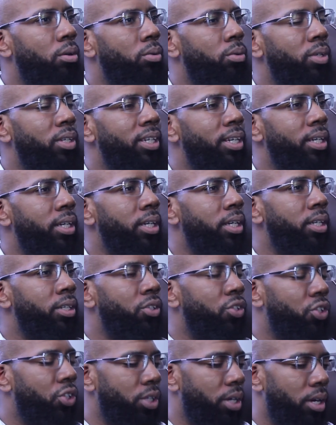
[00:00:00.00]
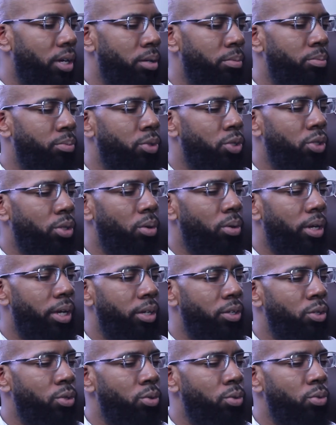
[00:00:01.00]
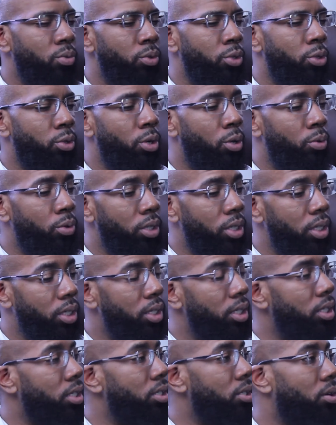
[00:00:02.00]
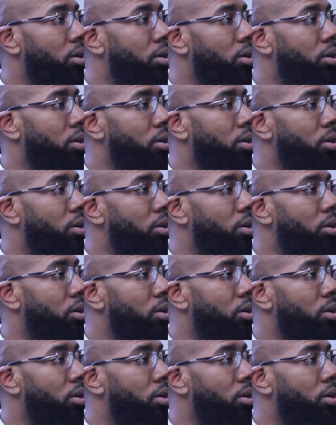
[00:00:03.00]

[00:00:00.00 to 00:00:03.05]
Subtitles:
getting in shape so that you look good. It's